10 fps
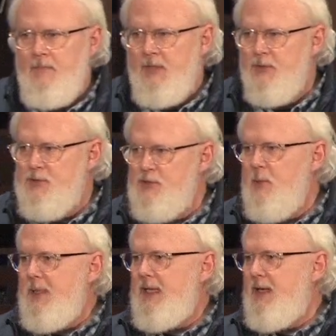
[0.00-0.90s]
There's so
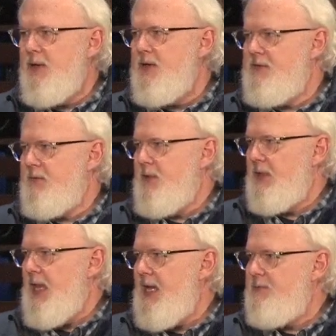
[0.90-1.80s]
many areas of our
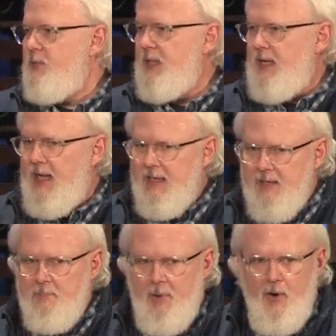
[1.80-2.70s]
life, and we kind of
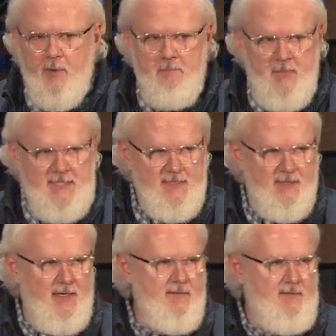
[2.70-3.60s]

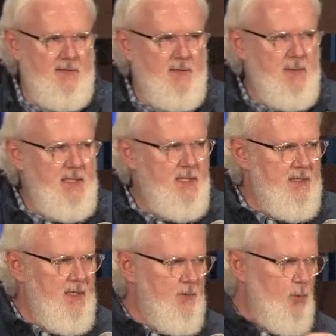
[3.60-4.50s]
compartmentalize them.
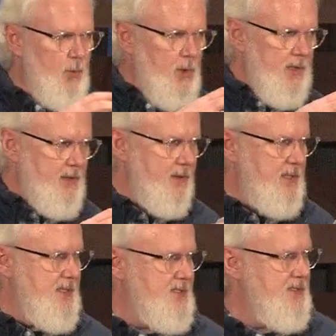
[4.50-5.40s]
And one area
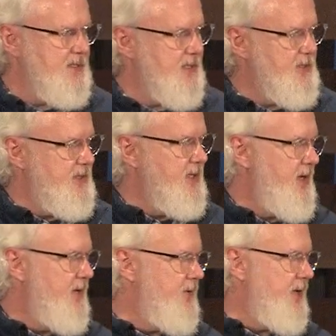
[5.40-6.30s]
doesn't touch the
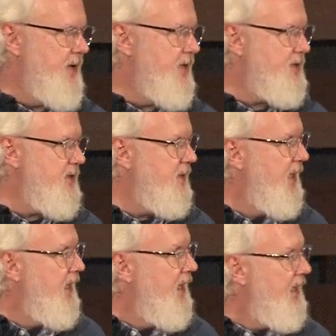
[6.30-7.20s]
other area. So,
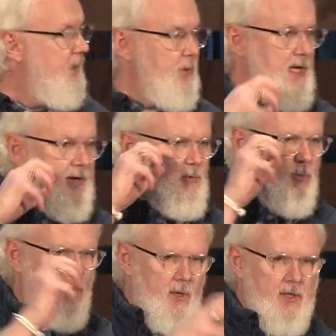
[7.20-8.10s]
like, we have a
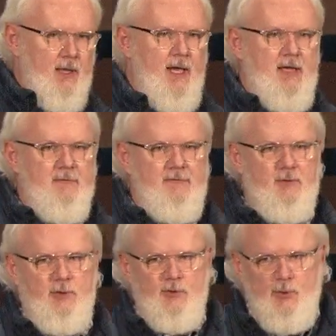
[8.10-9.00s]
work life,
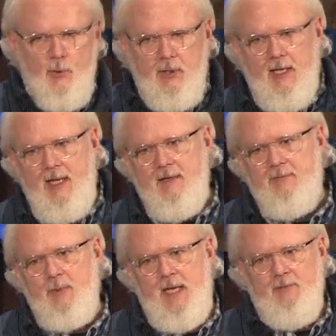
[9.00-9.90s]
a school
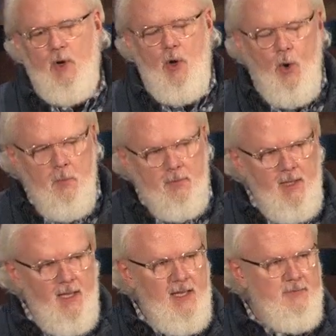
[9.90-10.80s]
life, we have a home
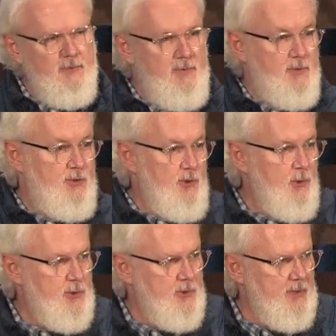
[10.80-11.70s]
life, we have a
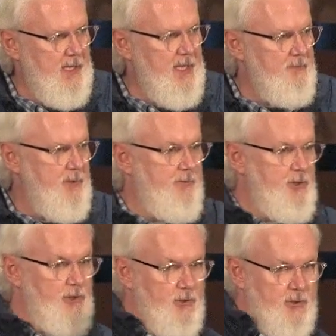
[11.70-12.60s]
social life, we have a
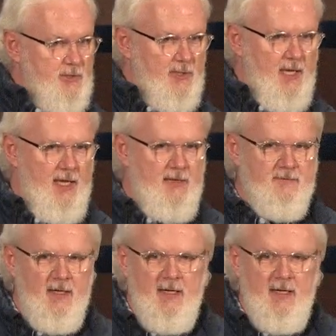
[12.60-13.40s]
church life.